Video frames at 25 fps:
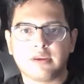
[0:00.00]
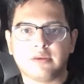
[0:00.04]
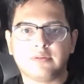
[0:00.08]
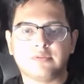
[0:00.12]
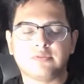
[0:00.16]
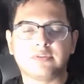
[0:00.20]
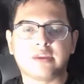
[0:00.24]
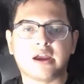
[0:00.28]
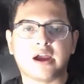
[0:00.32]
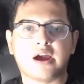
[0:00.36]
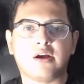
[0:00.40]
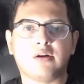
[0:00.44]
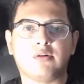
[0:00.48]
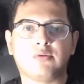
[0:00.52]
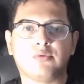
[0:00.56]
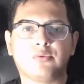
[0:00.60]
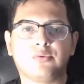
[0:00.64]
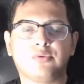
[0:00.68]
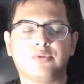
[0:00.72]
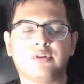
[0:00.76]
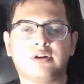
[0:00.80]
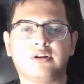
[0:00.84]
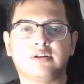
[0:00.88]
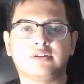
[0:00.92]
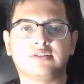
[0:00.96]
Now,
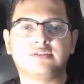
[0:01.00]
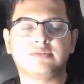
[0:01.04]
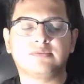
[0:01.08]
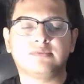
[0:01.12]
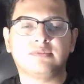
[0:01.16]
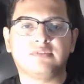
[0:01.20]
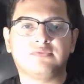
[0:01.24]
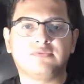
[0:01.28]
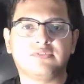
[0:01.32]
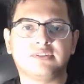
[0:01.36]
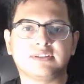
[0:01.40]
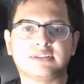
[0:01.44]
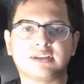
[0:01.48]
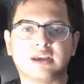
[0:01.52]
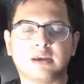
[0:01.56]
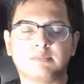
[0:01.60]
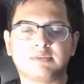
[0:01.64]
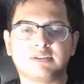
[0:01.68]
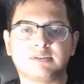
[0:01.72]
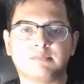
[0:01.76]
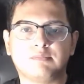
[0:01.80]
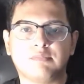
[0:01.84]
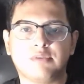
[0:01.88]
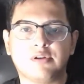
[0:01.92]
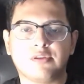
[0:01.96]
there are two different types
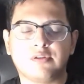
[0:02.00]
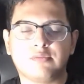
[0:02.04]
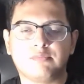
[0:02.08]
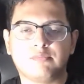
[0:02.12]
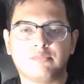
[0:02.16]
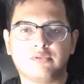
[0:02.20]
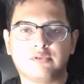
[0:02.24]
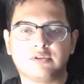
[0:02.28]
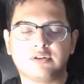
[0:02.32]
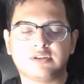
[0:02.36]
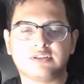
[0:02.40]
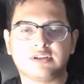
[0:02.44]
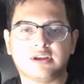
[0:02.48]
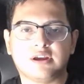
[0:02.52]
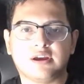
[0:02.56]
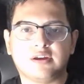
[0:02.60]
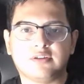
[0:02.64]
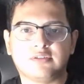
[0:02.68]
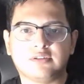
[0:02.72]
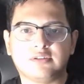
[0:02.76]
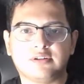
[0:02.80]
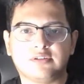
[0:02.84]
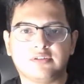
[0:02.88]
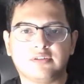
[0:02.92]
of motherboards out there that